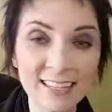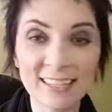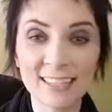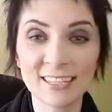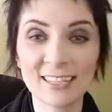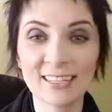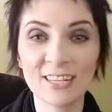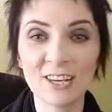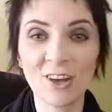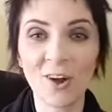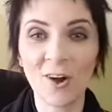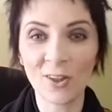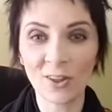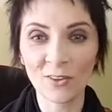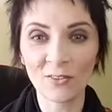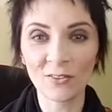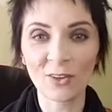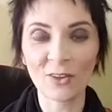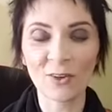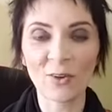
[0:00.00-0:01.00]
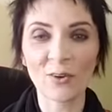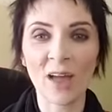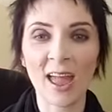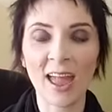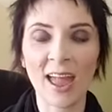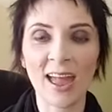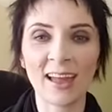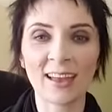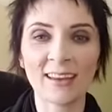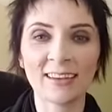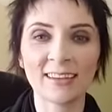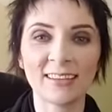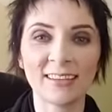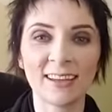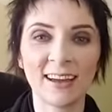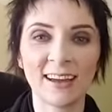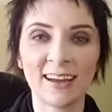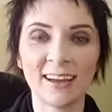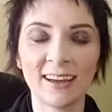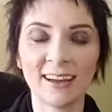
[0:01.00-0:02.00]
to see all of you, and
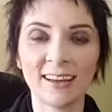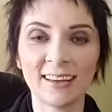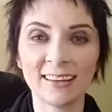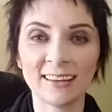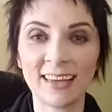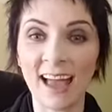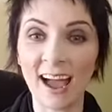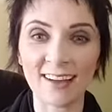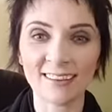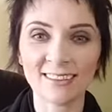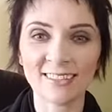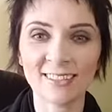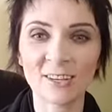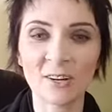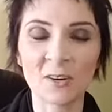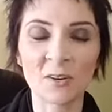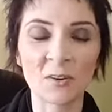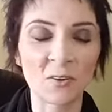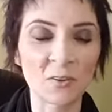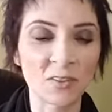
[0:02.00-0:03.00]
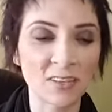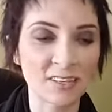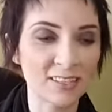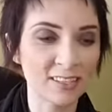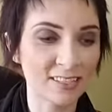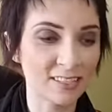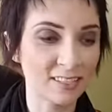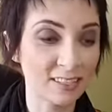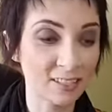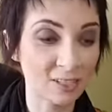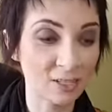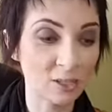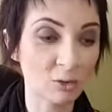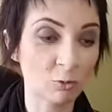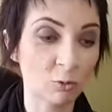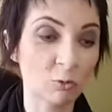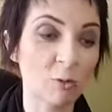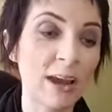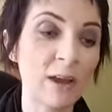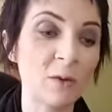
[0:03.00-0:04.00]
so this is
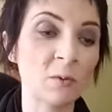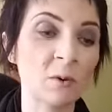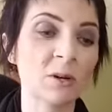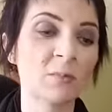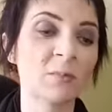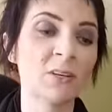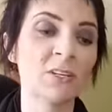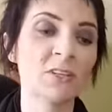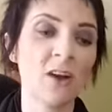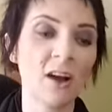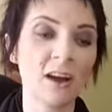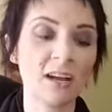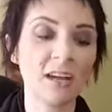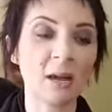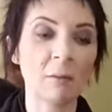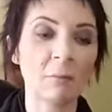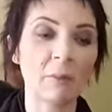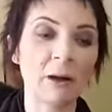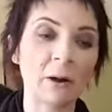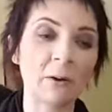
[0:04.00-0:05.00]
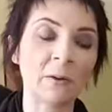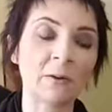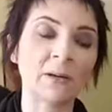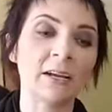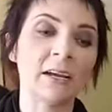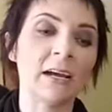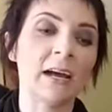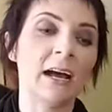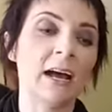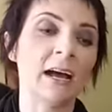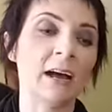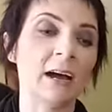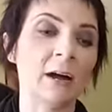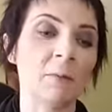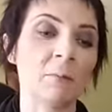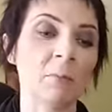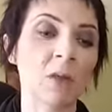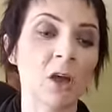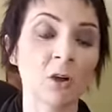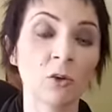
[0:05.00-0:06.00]
great. We're going to be talking about
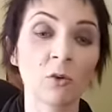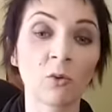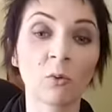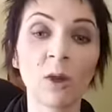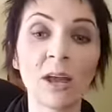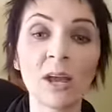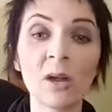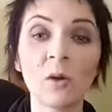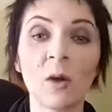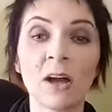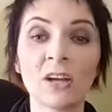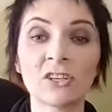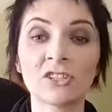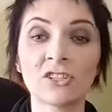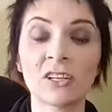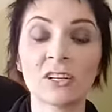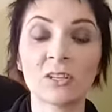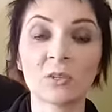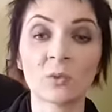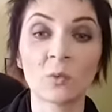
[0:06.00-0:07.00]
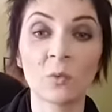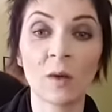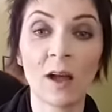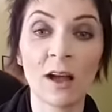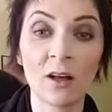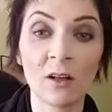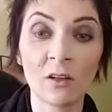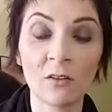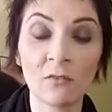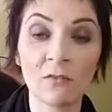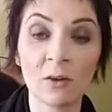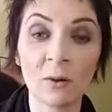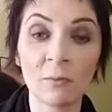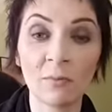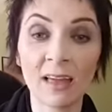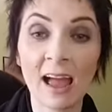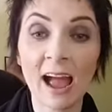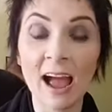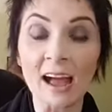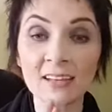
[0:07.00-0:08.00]
a great question as well
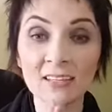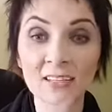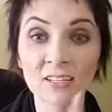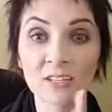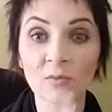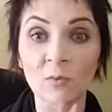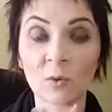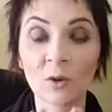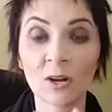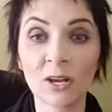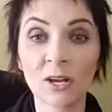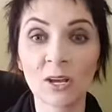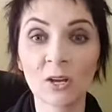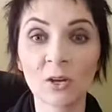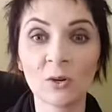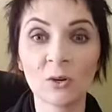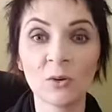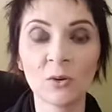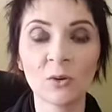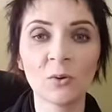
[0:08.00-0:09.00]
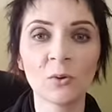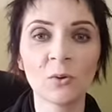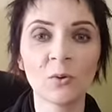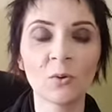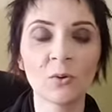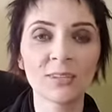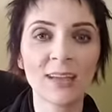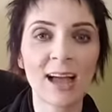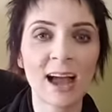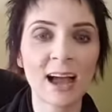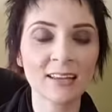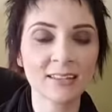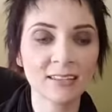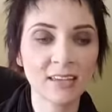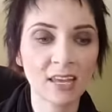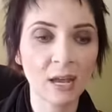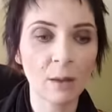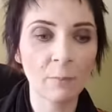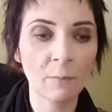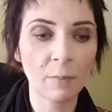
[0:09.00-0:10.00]
from Kaz this morning, who was
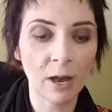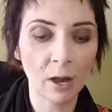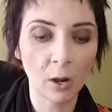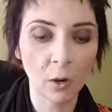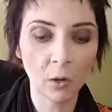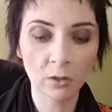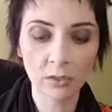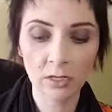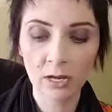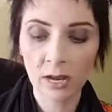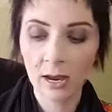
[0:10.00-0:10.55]
asking about